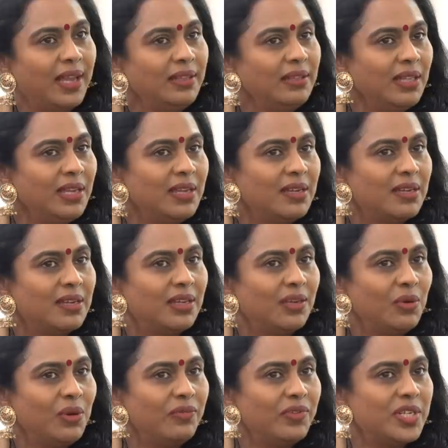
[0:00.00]
i think you
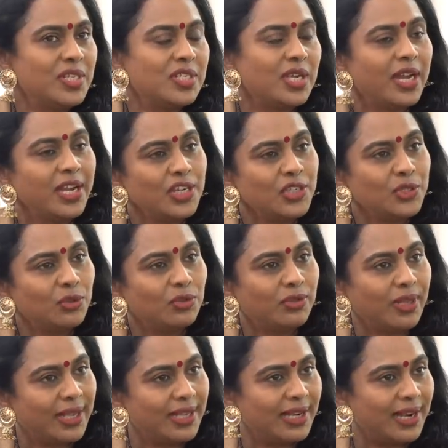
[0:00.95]
know every child should
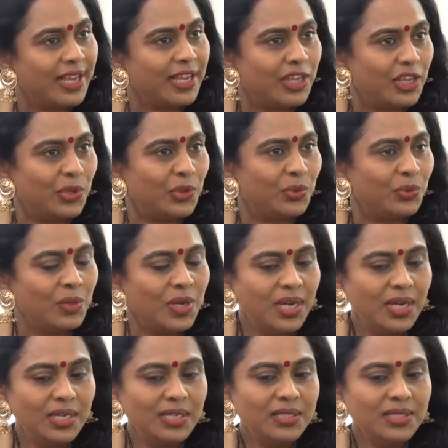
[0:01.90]
think like you
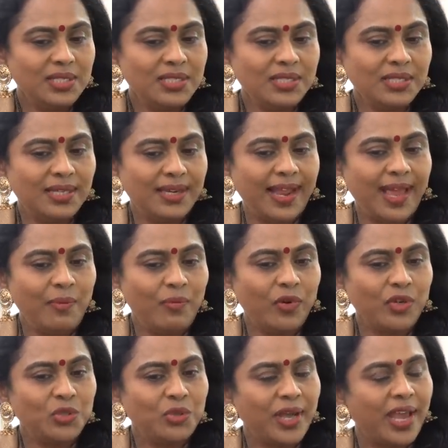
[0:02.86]
mm-hmm. just grab
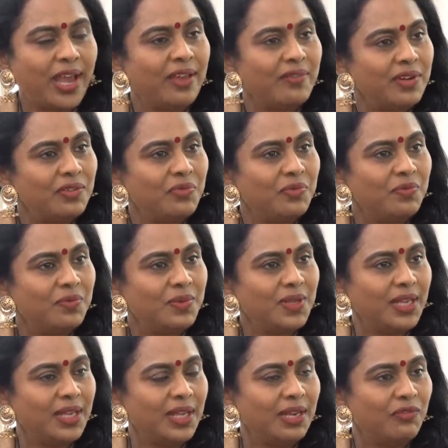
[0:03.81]
what you have in,
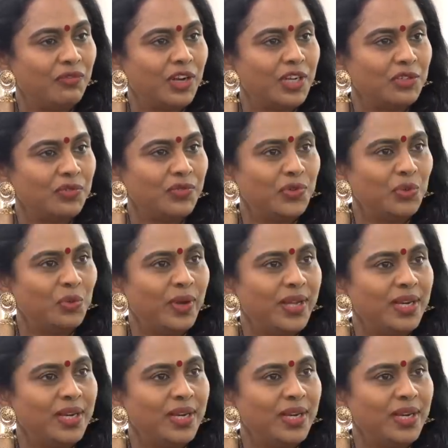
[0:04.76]
in front of you